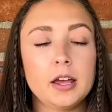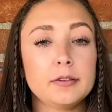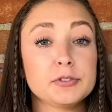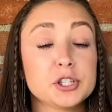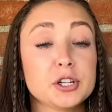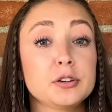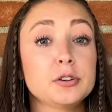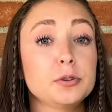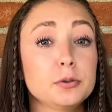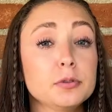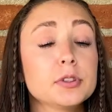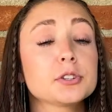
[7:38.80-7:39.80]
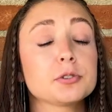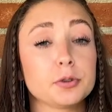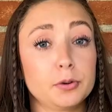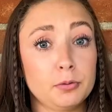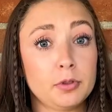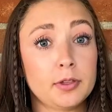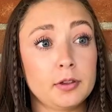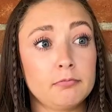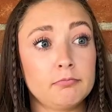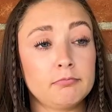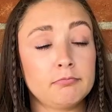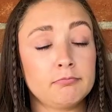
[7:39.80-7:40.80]
If she knew the truth,
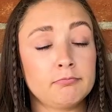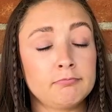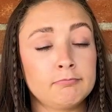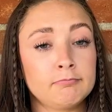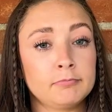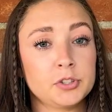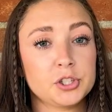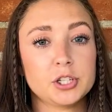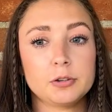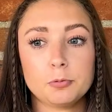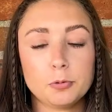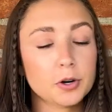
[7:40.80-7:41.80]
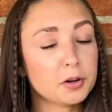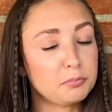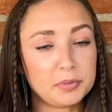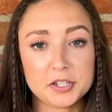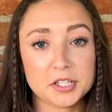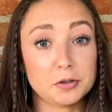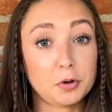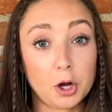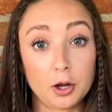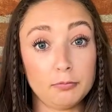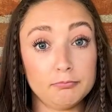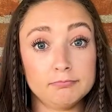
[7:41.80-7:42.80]
she wouldn't be so
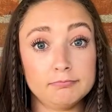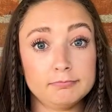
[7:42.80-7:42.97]
calm.